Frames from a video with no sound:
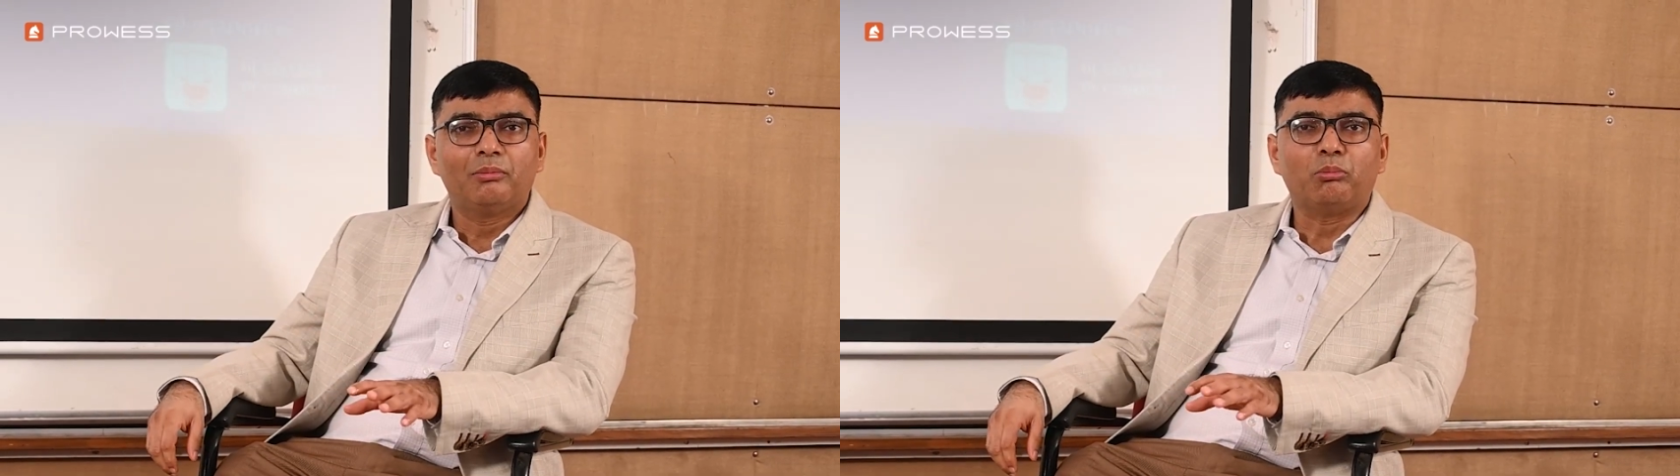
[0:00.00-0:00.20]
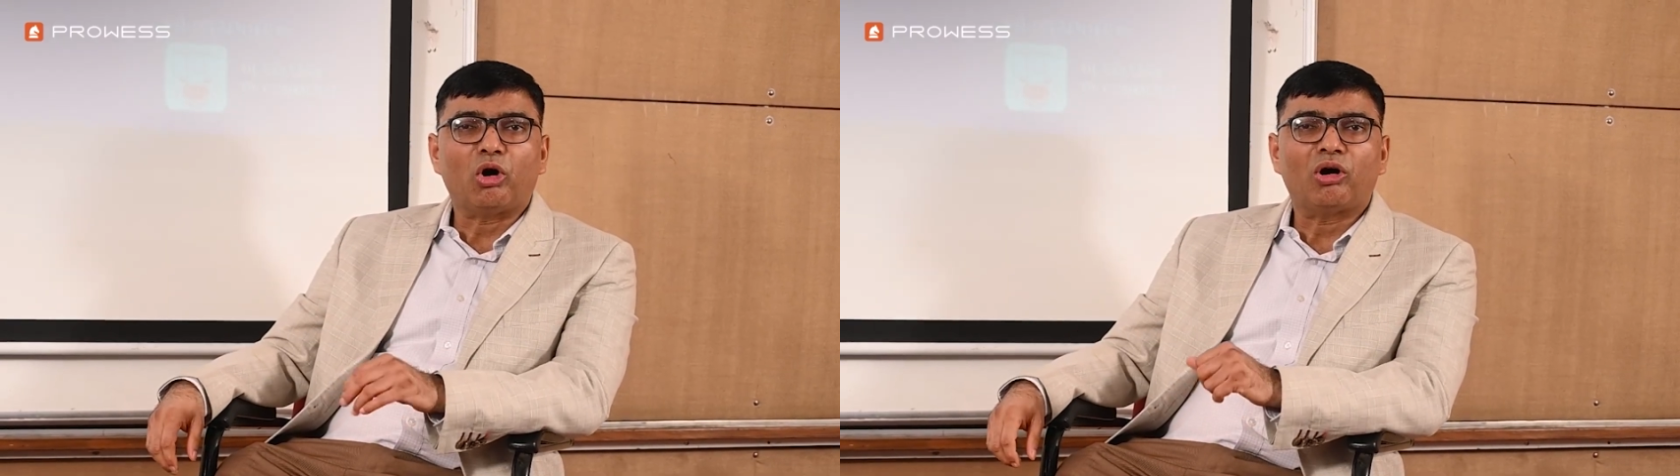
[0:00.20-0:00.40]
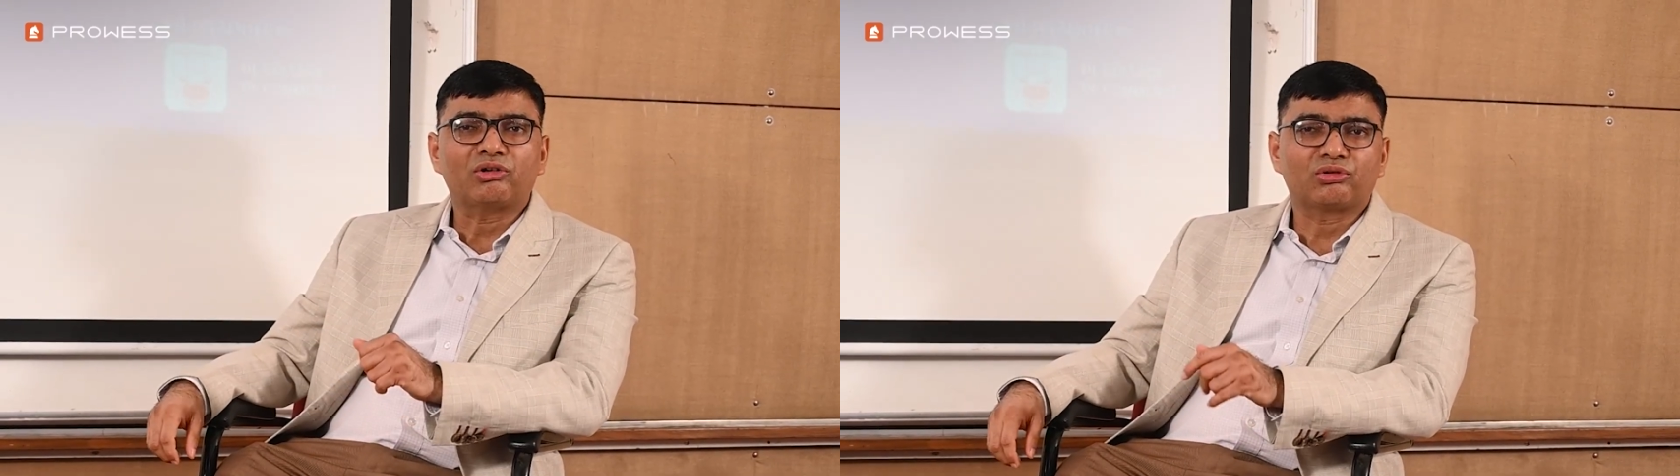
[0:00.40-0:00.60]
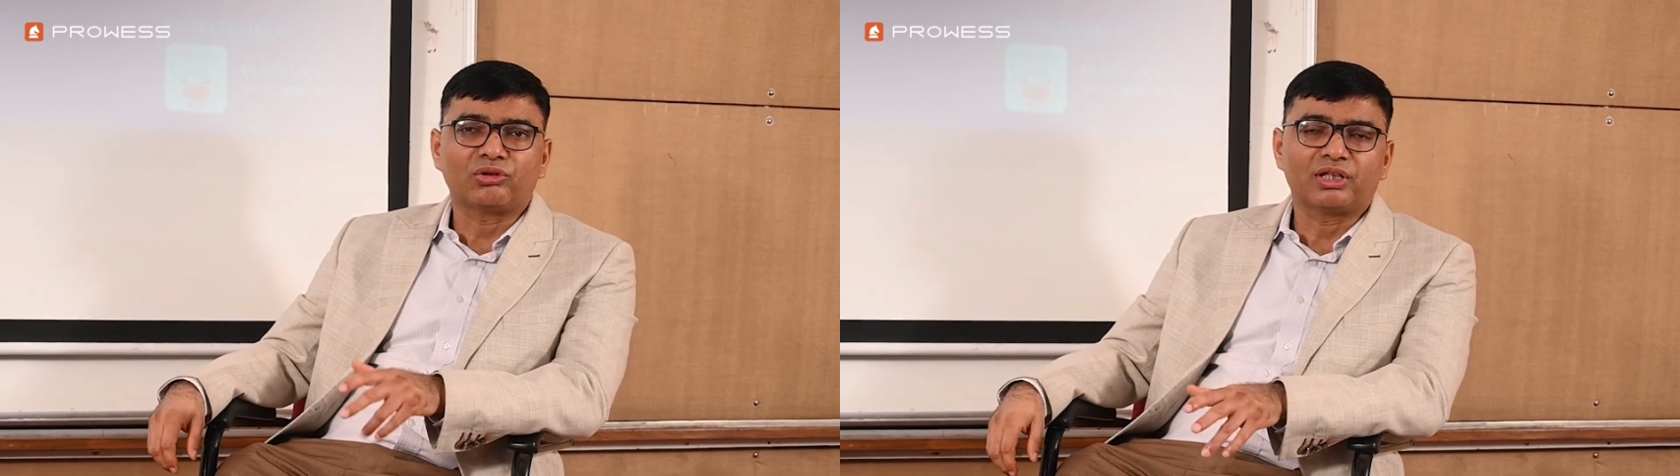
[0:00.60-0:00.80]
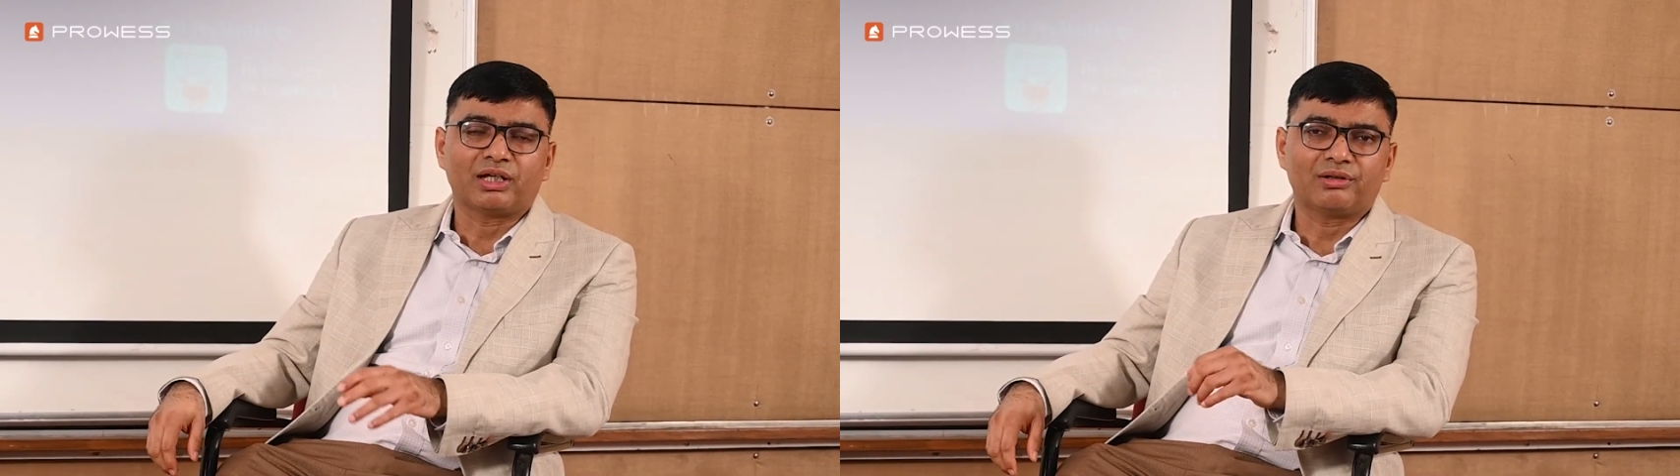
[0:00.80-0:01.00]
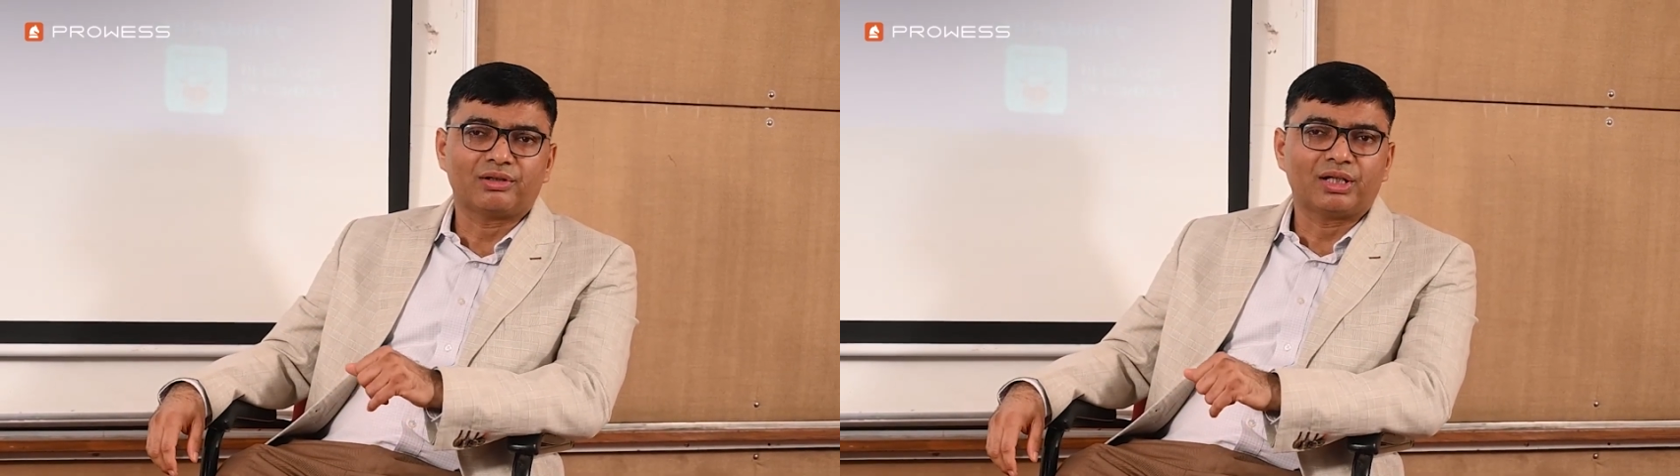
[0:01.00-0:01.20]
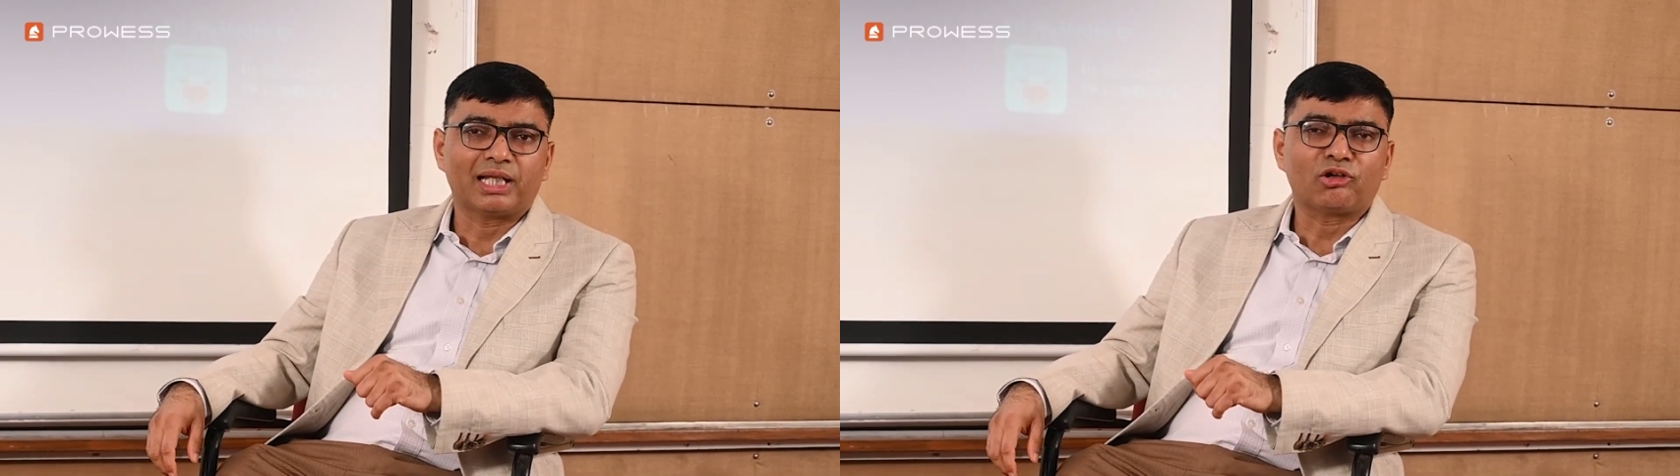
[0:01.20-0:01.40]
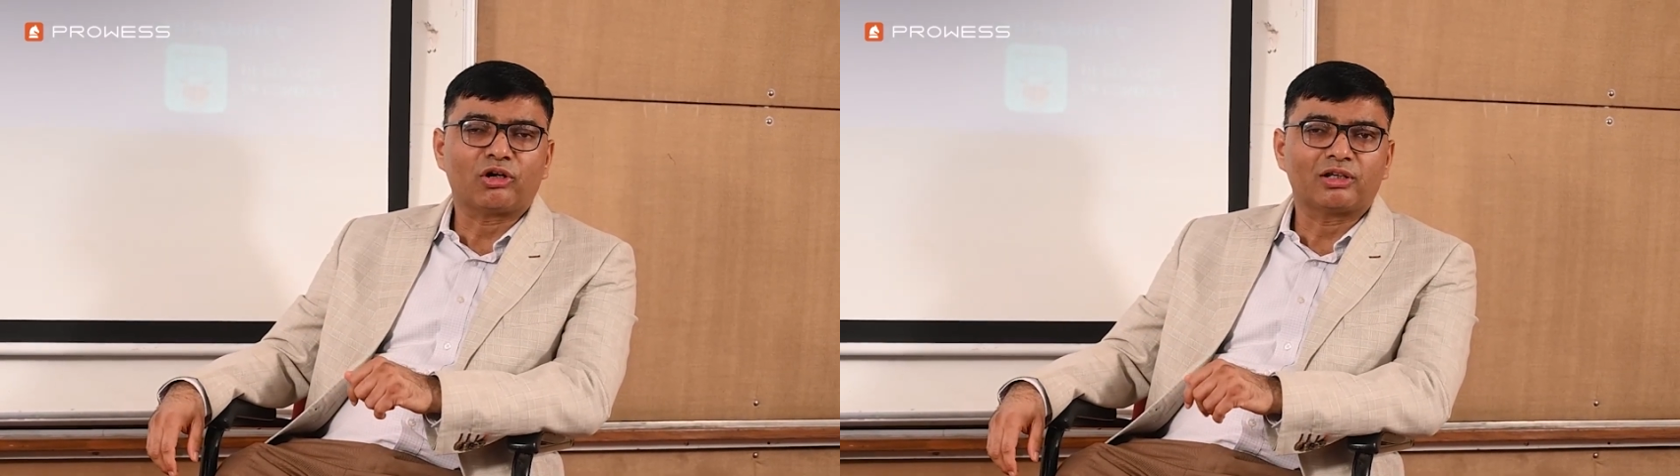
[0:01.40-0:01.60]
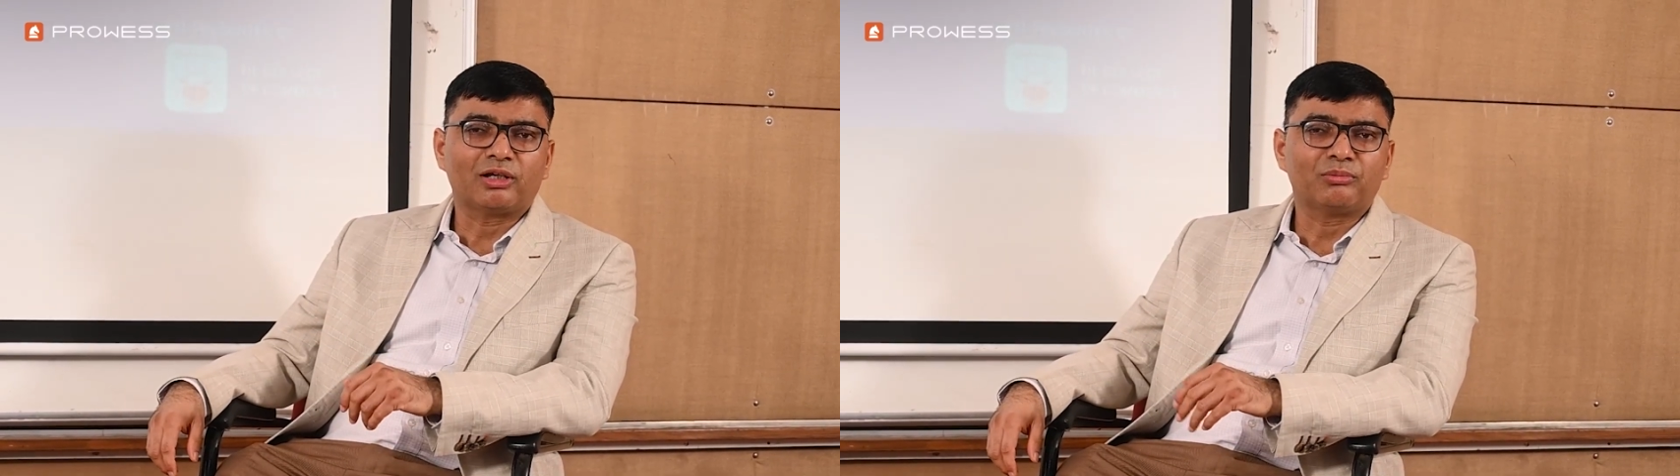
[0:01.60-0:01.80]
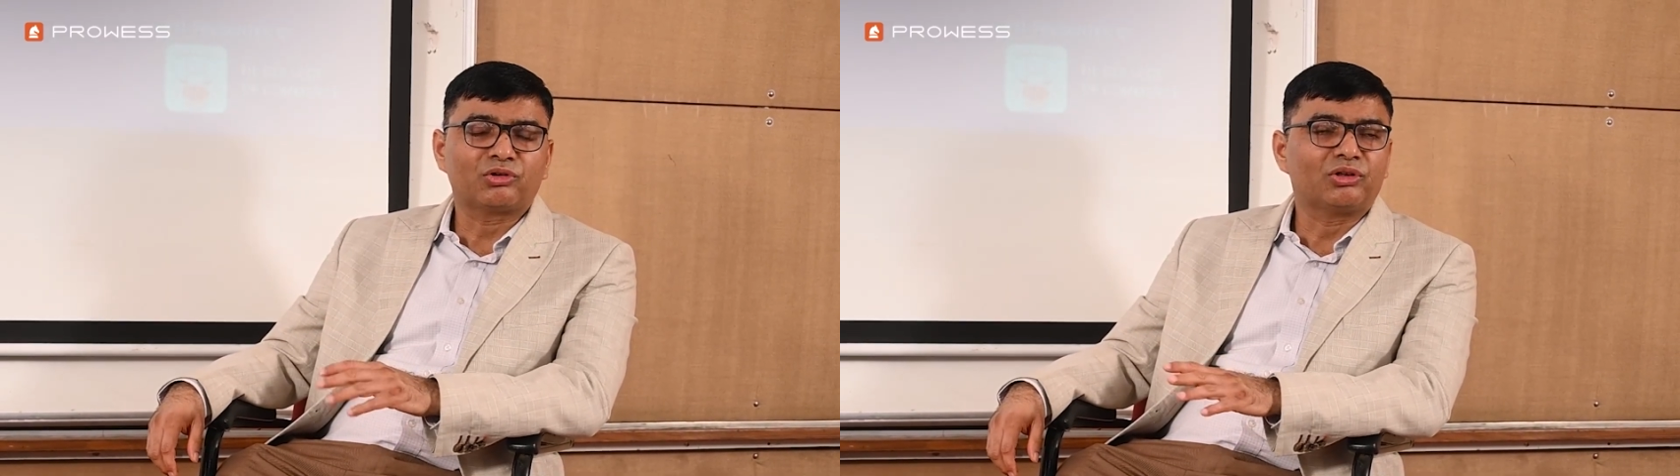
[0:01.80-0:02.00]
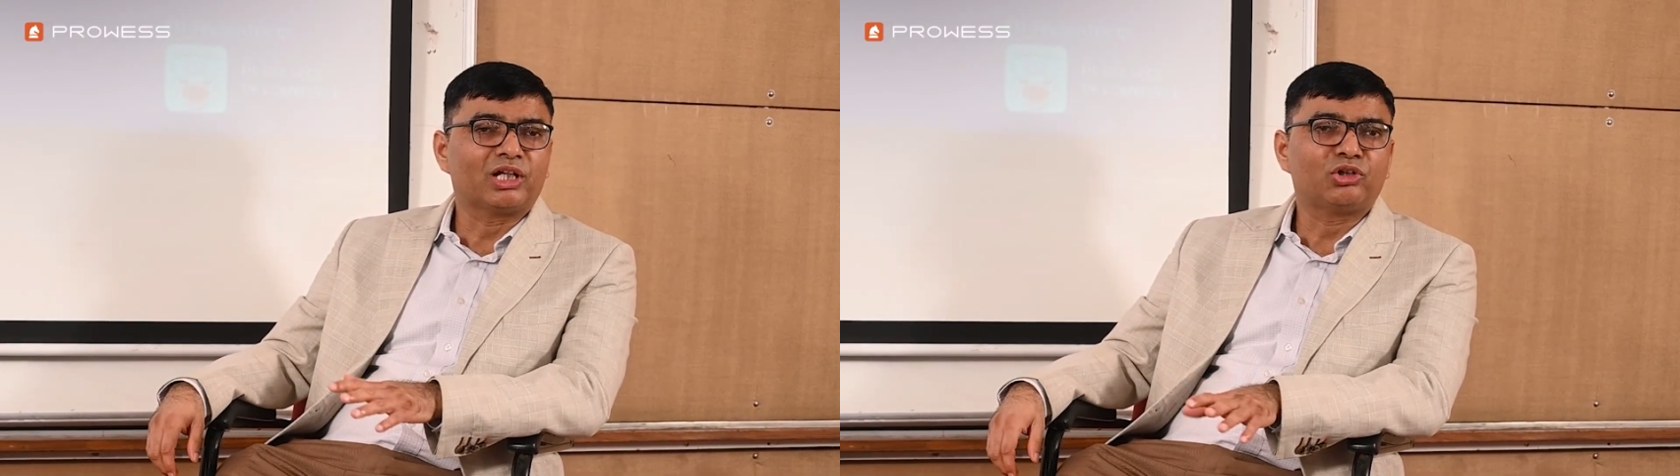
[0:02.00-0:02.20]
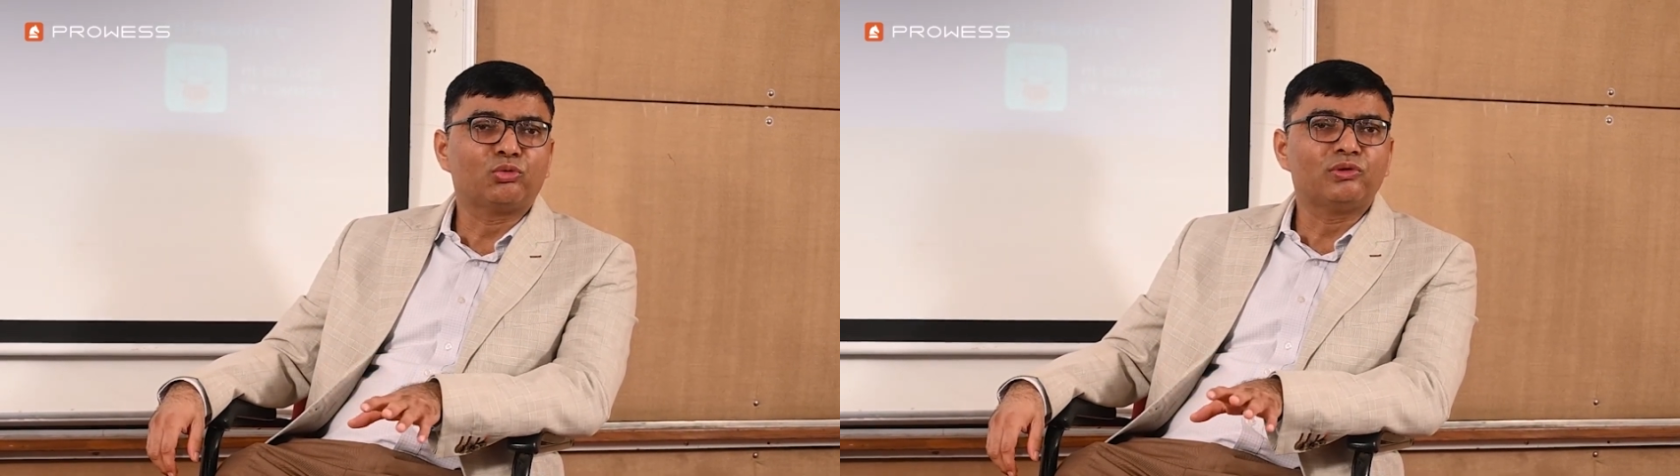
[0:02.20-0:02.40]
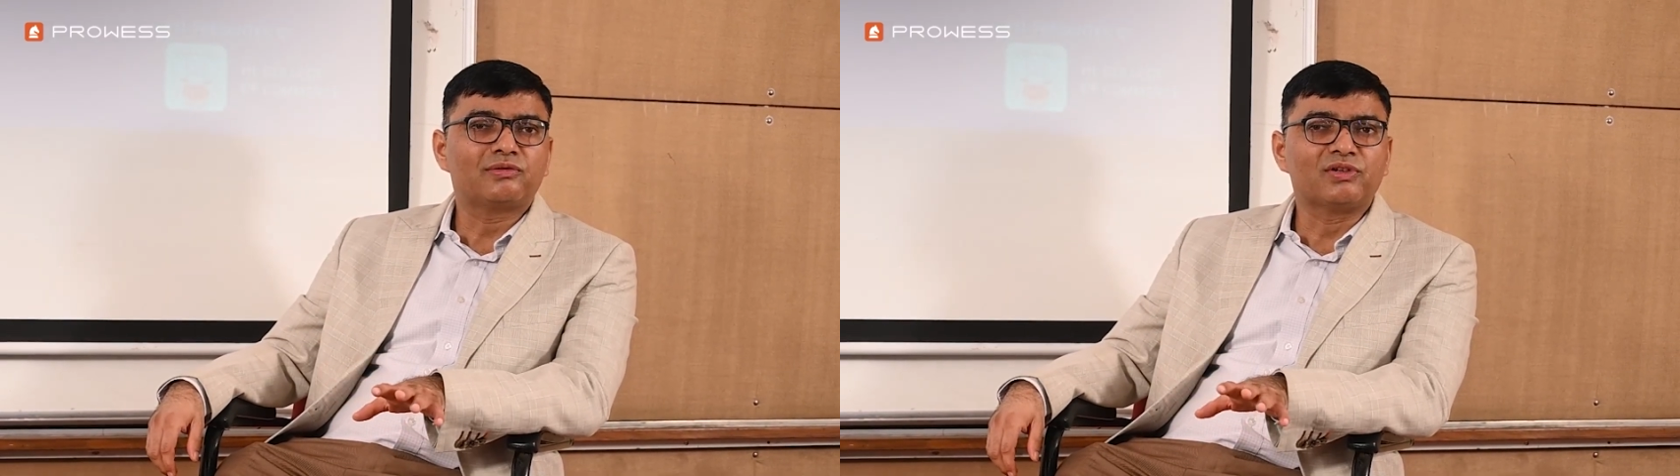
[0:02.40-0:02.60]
bots or their algorithms or their tools